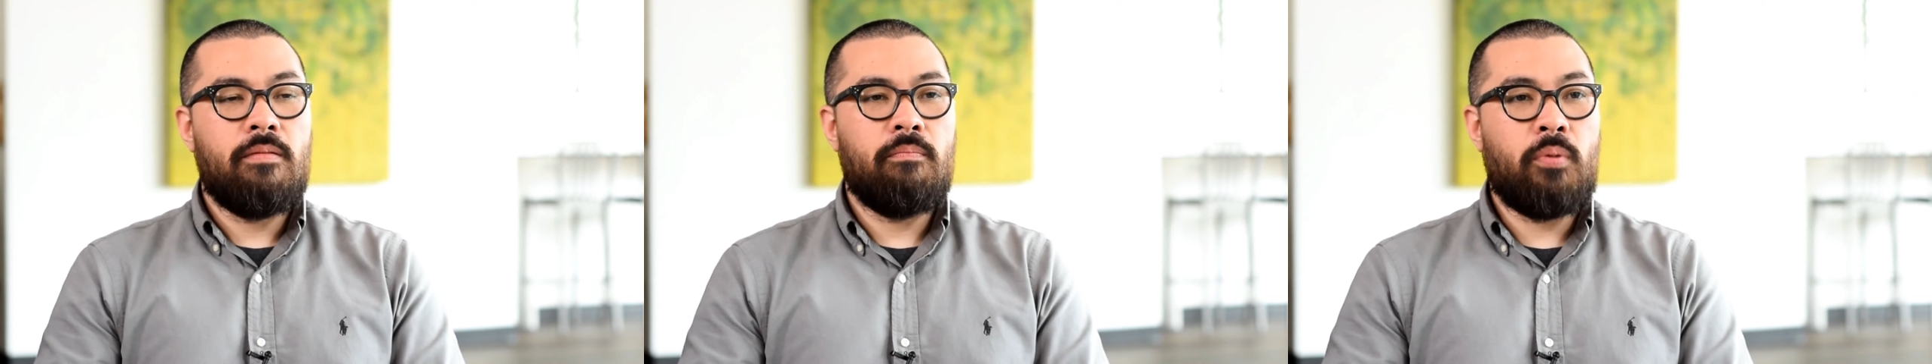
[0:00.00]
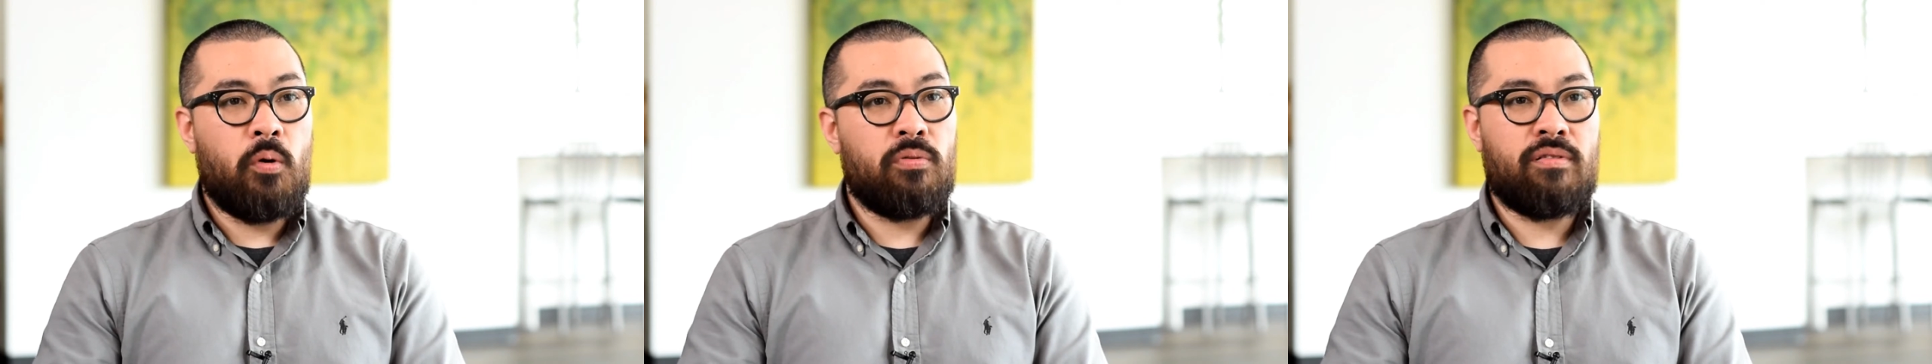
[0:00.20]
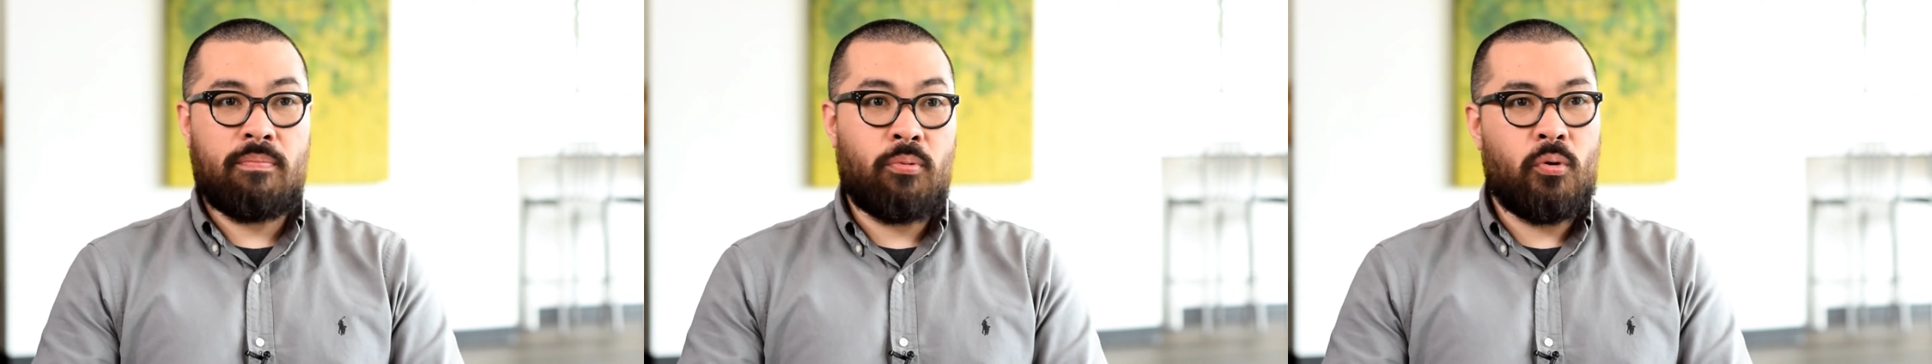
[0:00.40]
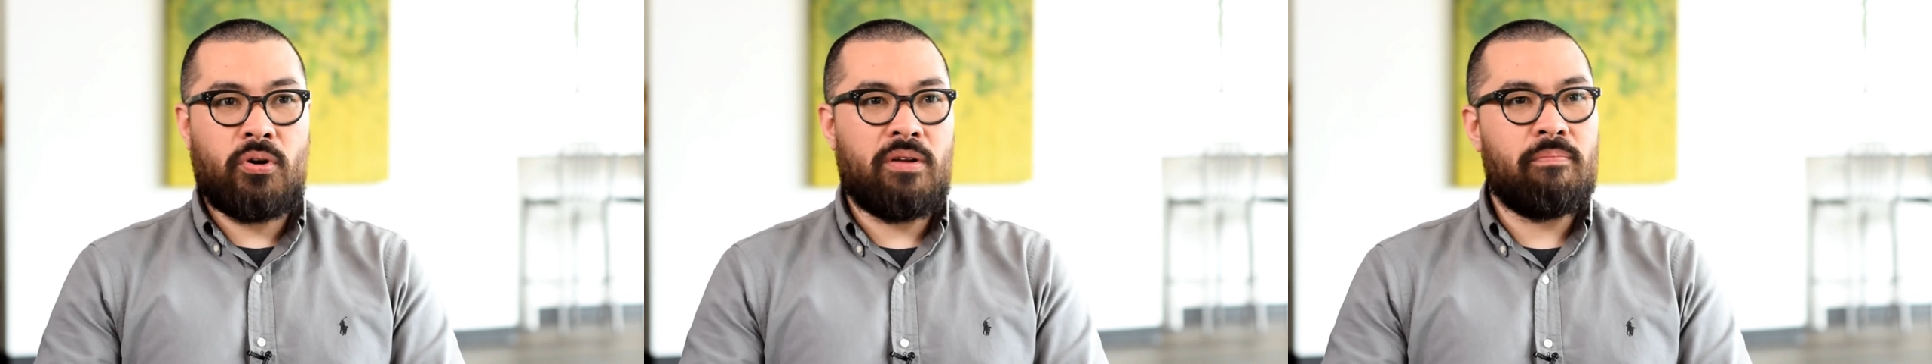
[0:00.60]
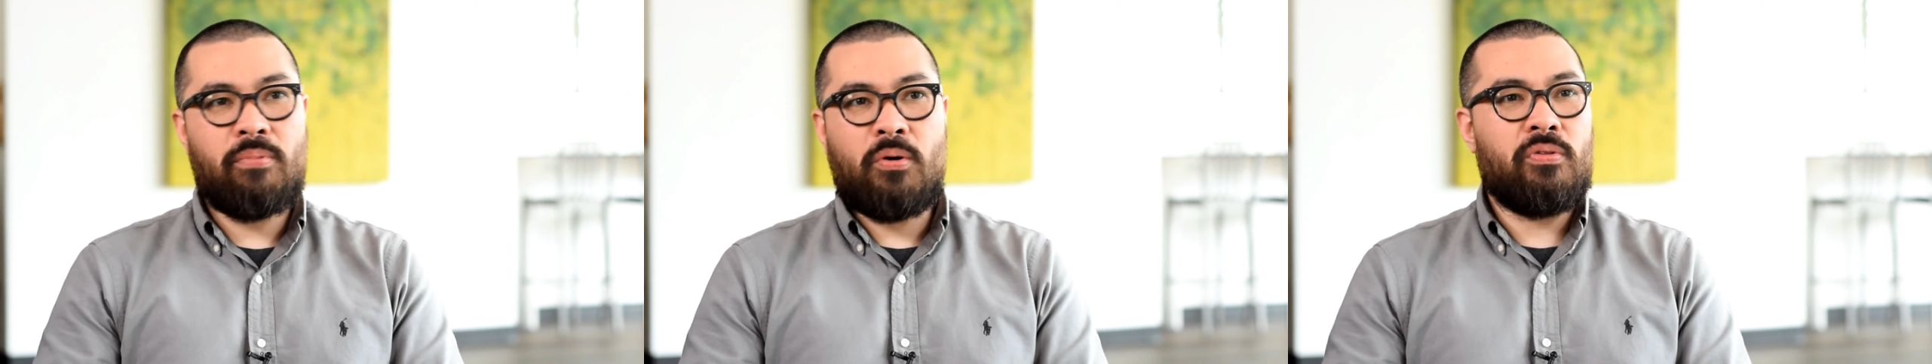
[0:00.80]
both
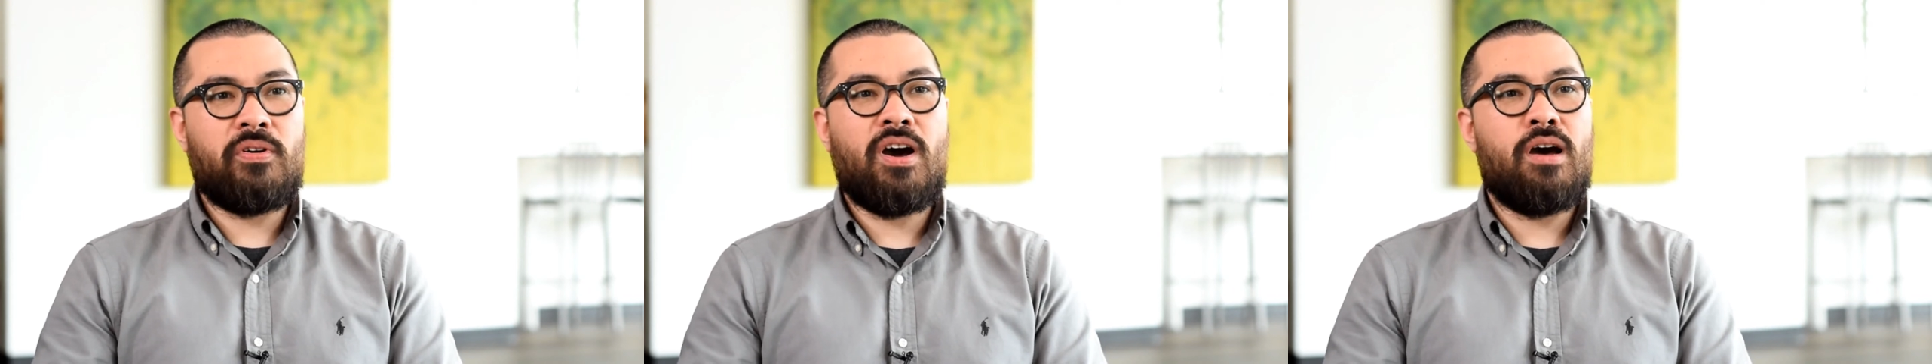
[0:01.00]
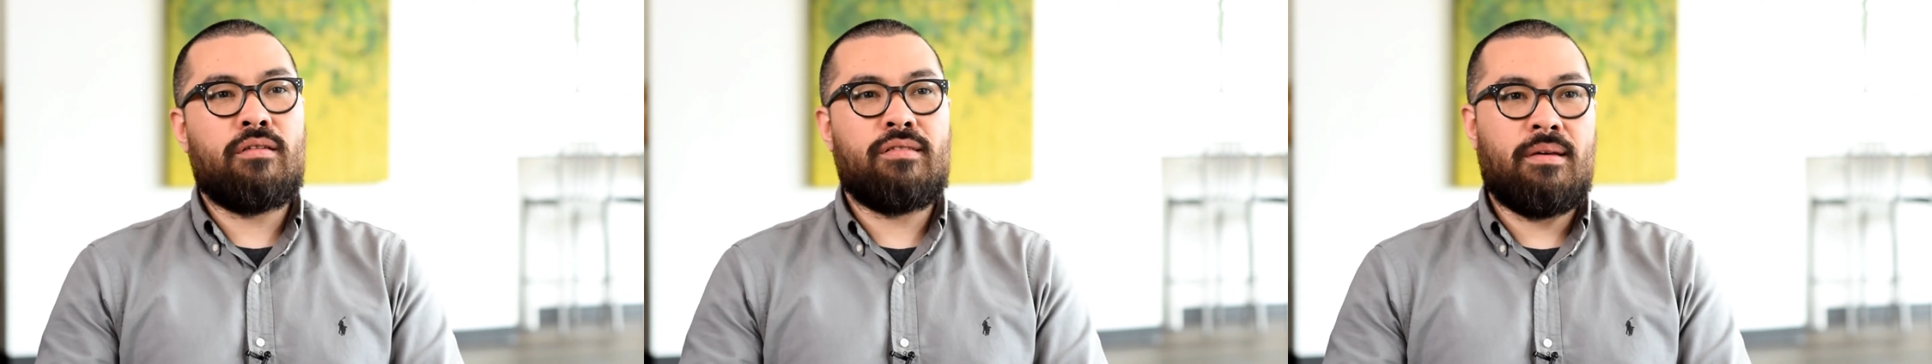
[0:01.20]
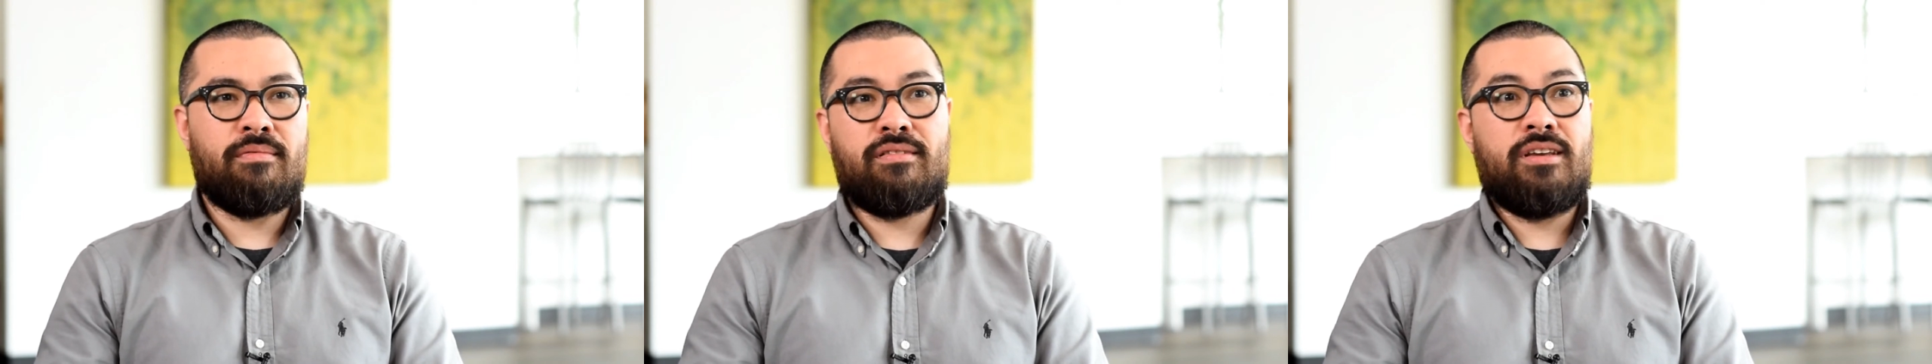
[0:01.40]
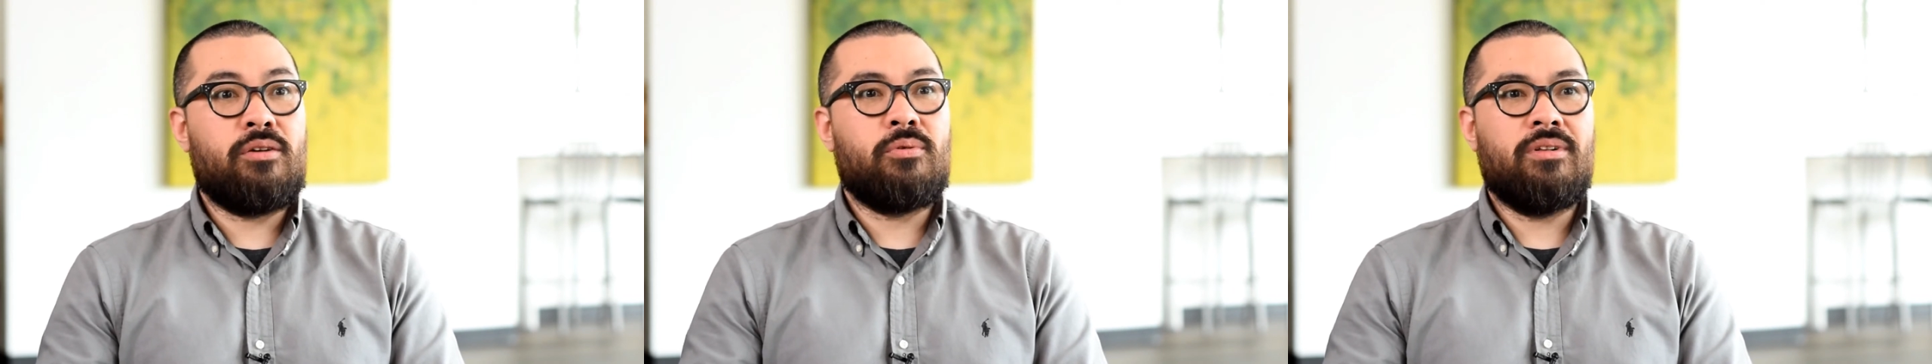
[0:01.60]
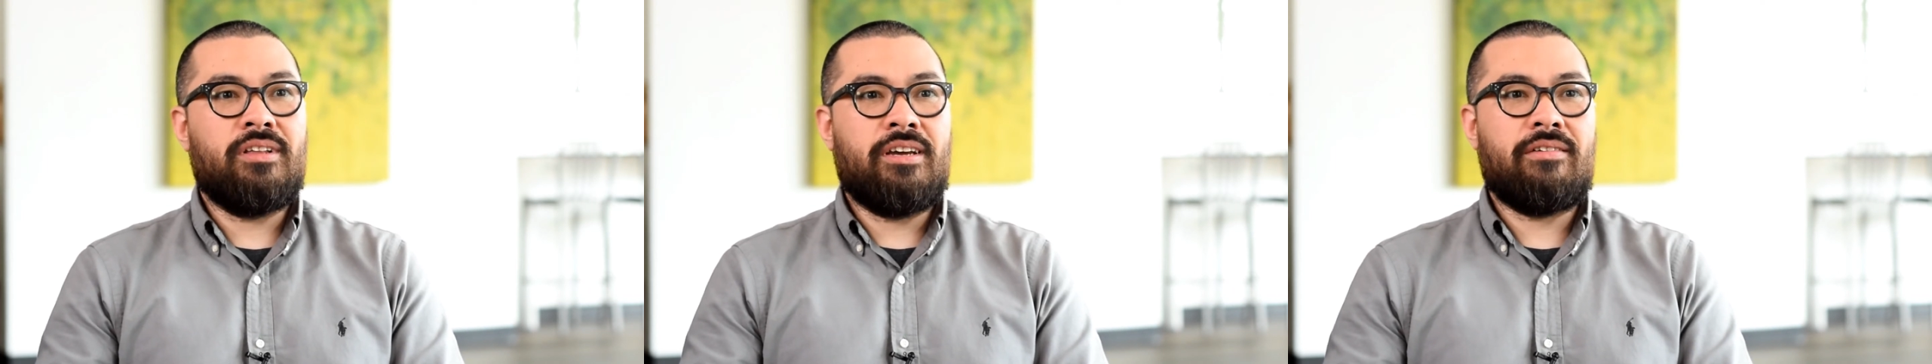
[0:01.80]
supported both concepts
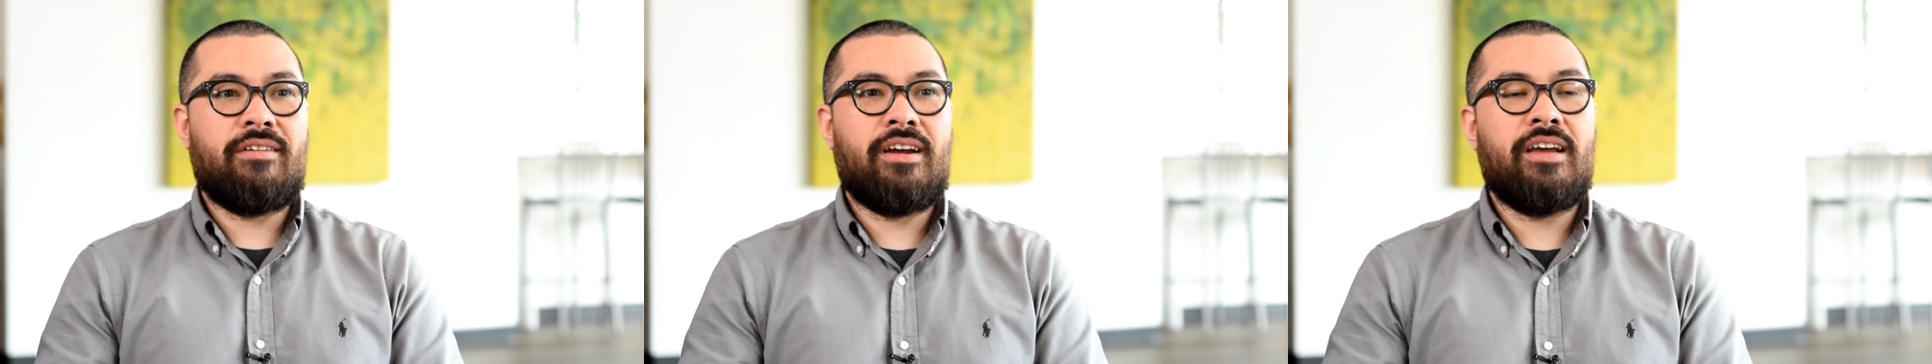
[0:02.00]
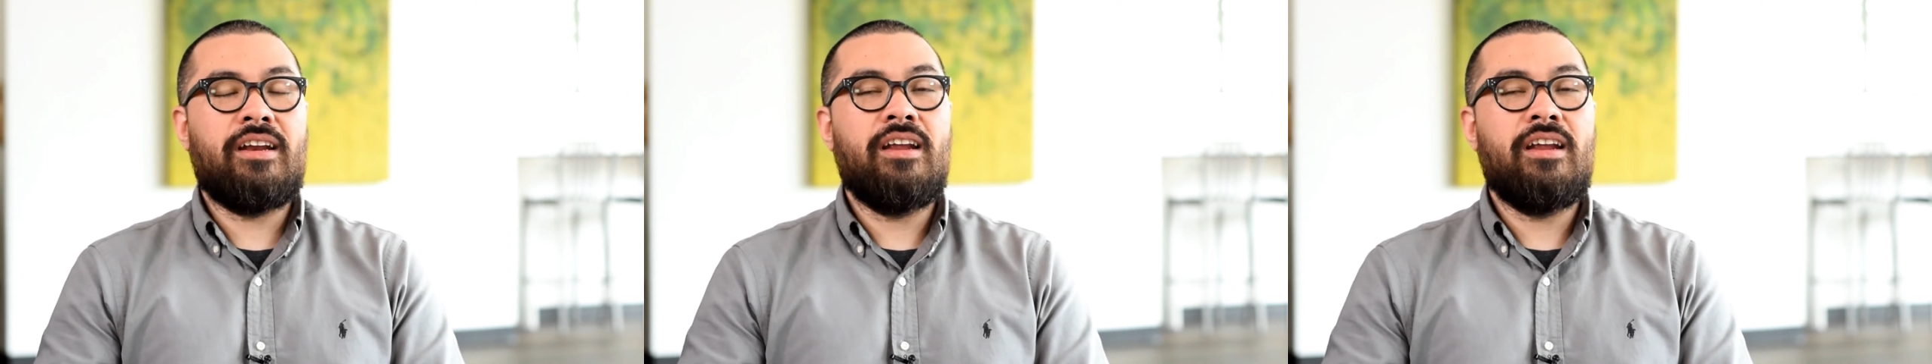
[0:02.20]
equally, right?